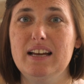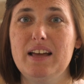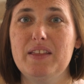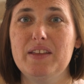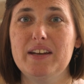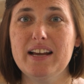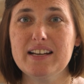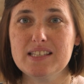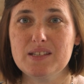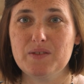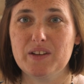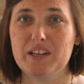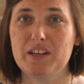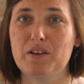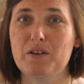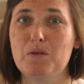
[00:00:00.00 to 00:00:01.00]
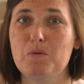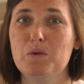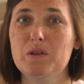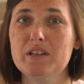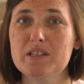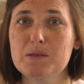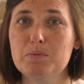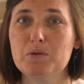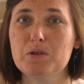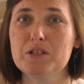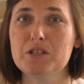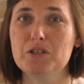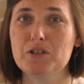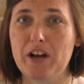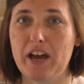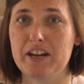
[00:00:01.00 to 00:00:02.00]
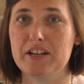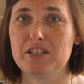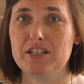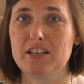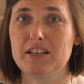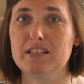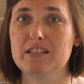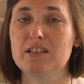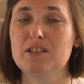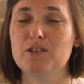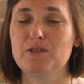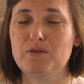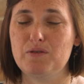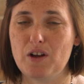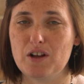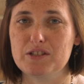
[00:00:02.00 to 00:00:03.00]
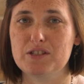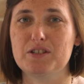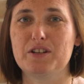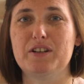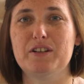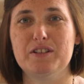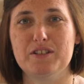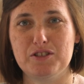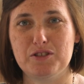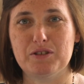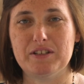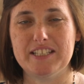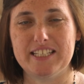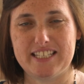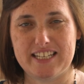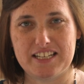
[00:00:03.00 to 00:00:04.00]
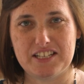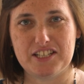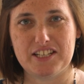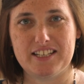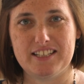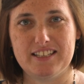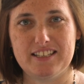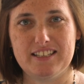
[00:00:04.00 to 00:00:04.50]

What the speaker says: The next video will explore strategies to foster joint attention.